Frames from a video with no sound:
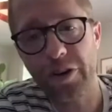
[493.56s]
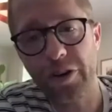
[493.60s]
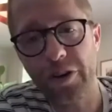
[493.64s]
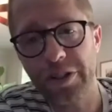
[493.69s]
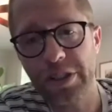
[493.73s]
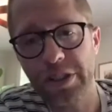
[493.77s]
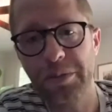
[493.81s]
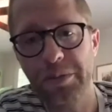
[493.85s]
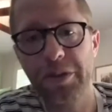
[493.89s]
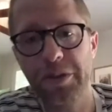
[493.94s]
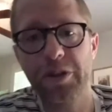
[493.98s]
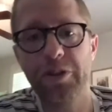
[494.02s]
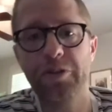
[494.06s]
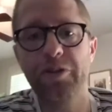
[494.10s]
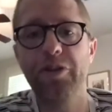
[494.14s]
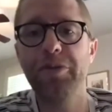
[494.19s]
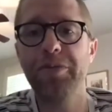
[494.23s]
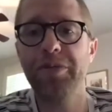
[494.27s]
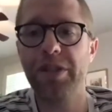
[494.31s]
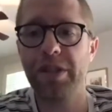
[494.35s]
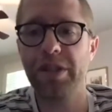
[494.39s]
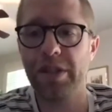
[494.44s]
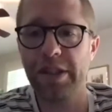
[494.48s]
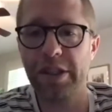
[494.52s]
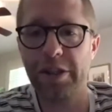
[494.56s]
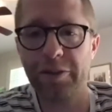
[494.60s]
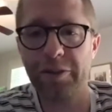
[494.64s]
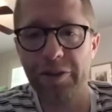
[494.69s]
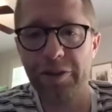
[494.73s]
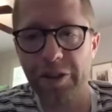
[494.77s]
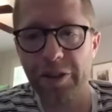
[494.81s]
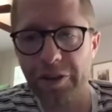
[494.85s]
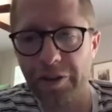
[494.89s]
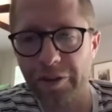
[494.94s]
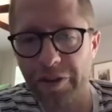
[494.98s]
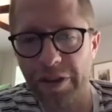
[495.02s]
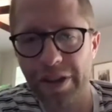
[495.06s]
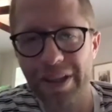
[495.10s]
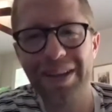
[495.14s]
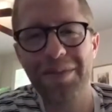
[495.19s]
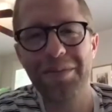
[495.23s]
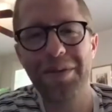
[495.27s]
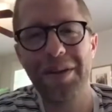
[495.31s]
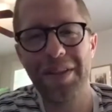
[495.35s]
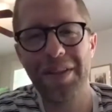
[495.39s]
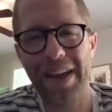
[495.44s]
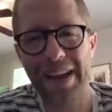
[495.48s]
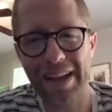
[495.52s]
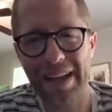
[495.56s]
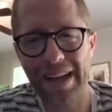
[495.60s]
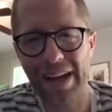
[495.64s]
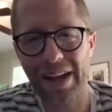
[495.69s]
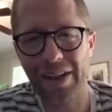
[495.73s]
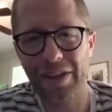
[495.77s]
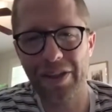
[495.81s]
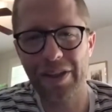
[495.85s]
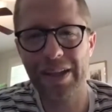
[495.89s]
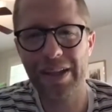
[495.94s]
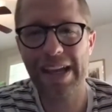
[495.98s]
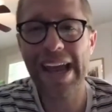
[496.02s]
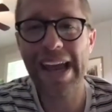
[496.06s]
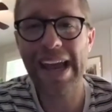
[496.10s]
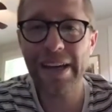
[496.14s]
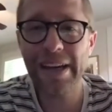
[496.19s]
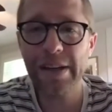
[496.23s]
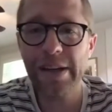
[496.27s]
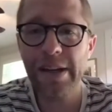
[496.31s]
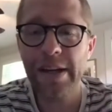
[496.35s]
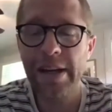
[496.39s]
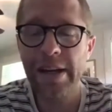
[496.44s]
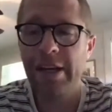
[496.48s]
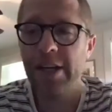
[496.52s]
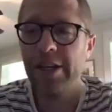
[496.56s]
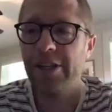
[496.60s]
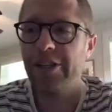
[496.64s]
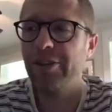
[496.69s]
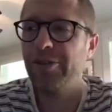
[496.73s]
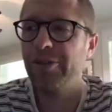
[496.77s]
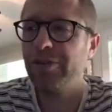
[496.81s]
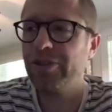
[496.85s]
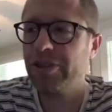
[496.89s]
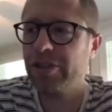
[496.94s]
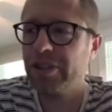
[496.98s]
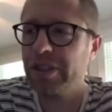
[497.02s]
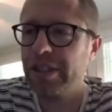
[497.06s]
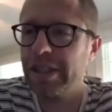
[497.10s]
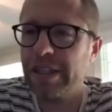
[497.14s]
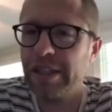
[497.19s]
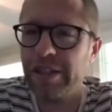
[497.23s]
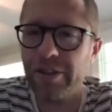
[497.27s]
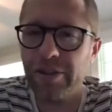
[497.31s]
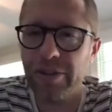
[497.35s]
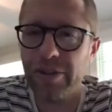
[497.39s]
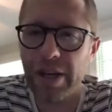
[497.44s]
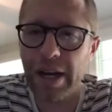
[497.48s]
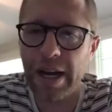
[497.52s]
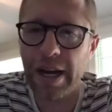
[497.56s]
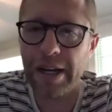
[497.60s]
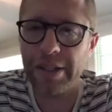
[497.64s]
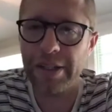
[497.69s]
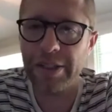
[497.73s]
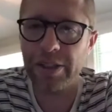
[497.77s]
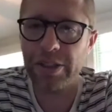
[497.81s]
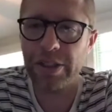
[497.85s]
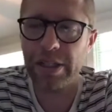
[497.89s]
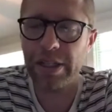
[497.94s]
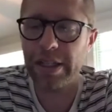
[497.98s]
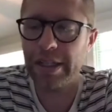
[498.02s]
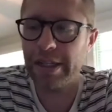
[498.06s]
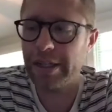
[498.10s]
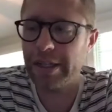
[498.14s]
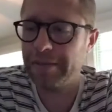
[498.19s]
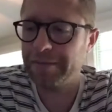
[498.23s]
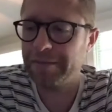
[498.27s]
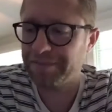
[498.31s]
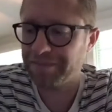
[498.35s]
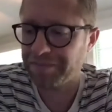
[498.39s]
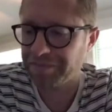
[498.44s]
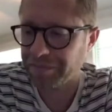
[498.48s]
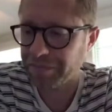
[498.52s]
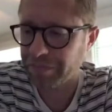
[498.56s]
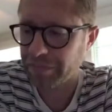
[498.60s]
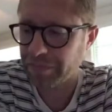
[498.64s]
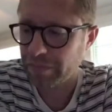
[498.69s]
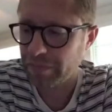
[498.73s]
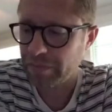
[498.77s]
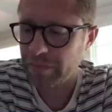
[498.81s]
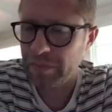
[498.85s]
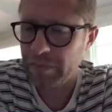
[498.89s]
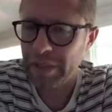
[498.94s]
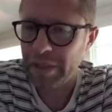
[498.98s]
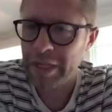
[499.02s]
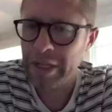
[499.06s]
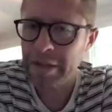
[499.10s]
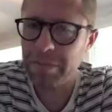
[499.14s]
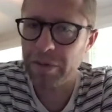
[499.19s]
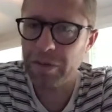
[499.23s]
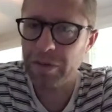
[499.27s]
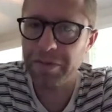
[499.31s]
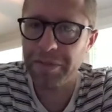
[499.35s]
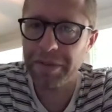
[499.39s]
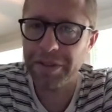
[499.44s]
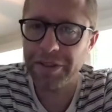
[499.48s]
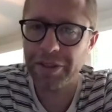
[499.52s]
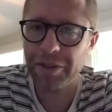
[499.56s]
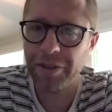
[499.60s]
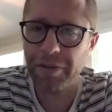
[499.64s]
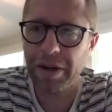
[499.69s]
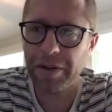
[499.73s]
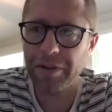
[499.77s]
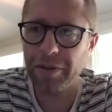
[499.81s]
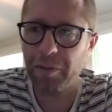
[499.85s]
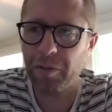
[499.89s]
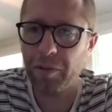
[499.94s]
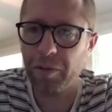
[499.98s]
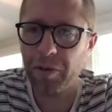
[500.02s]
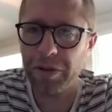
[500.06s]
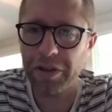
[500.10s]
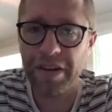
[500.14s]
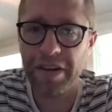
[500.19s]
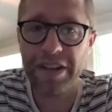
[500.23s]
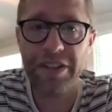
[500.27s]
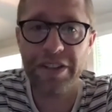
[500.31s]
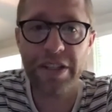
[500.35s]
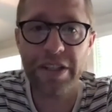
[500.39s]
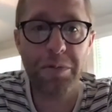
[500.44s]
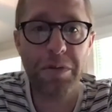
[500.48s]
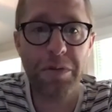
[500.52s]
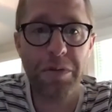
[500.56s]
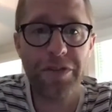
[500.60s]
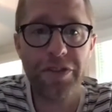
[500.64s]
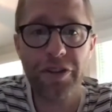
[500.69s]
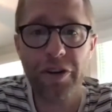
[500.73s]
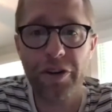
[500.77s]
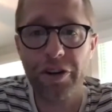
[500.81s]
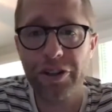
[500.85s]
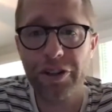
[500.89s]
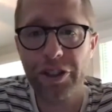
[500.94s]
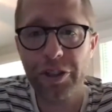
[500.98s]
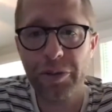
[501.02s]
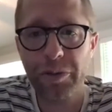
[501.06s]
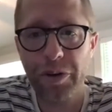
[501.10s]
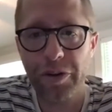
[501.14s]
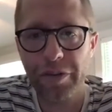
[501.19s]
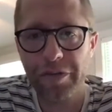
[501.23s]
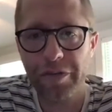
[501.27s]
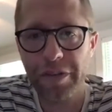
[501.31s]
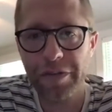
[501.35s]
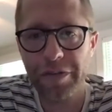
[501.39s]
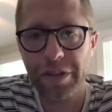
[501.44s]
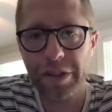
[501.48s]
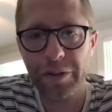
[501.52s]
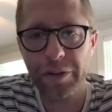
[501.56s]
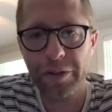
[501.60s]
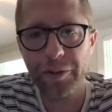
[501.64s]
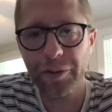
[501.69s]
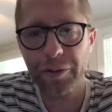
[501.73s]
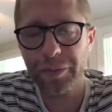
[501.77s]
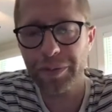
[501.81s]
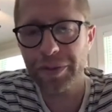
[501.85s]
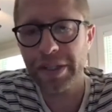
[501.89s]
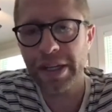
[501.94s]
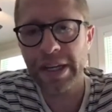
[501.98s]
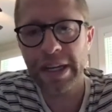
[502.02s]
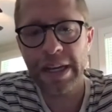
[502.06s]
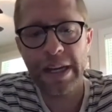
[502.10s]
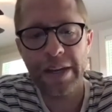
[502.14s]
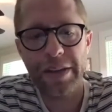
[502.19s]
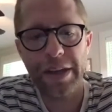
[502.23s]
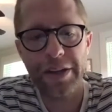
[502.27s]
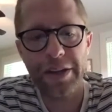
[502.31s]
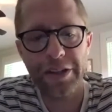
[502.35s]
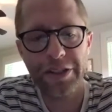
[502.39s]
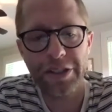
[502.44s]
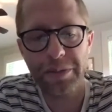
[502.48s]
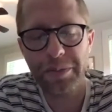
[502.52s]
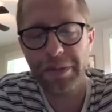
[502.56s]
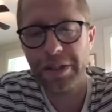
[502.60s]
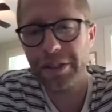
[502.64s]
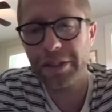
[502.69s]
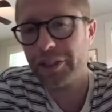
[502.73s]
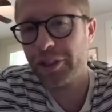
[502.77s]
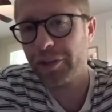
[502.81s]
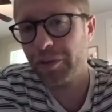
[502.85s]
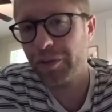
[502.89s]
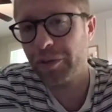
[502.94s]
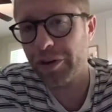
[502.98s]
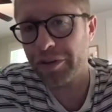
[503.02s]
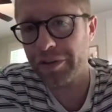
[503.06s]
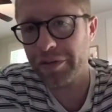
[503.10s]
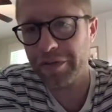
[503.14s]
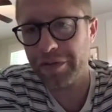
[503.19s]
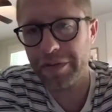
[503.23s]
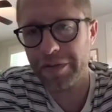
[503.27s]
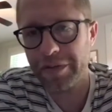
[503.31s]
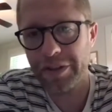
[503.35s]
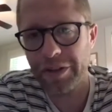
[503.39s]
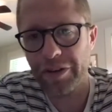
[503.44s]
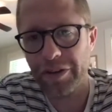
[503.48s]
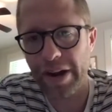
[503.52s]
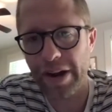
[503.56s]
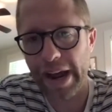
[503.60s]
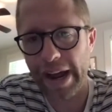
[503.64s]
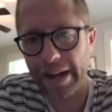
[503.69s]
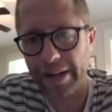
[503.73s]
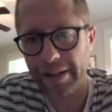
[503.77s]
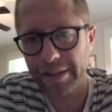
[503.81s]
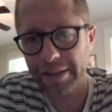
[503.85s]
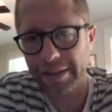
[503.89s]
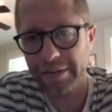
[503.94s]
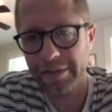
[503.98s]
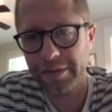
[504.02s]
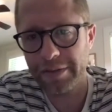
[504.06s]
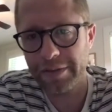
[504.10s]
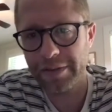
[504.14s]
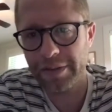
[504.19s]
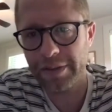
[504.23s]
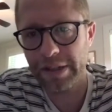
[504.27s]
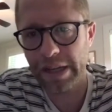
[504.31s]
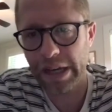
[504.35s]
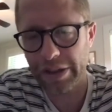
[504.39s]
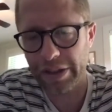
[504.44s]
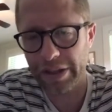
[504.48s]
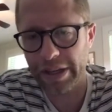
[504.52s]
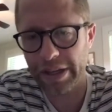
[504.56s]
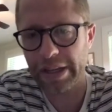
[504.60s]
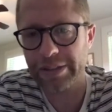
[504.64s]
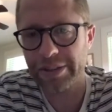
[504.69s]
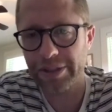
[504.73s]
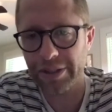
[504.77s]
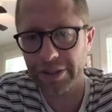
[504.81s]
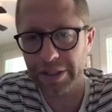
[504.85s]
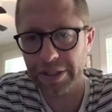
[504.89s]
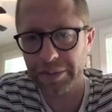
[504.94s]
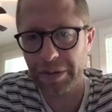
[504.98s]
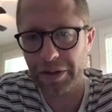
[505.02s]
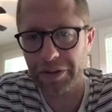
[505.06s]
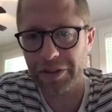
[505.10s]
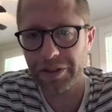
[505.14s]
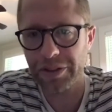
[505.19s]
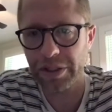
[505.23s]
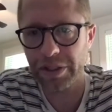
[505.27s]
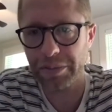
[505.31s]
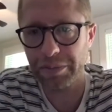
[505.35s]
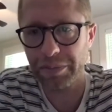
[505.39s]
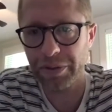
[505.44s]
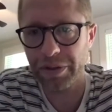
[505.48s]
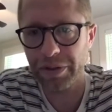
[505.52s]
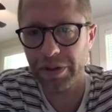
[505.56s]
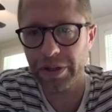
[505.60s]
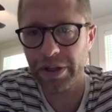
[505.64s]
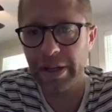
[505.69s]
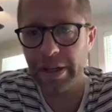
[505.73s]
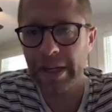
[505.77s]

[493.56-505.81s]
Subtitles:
some of the groups and leaders under them and that kind of thing. And usually you guys in movements around the world, if I say we've started 250 groups, that doesn't mean 250 are active. I think I talked about this in the book.